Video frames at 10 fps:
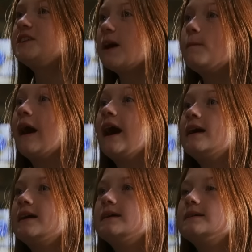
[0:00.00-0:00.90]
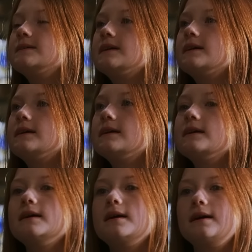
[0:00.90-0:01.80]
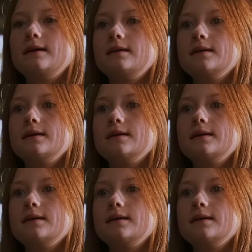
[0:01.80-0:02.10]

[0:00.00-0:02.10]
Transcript: Ginny looks at Harry like she just saw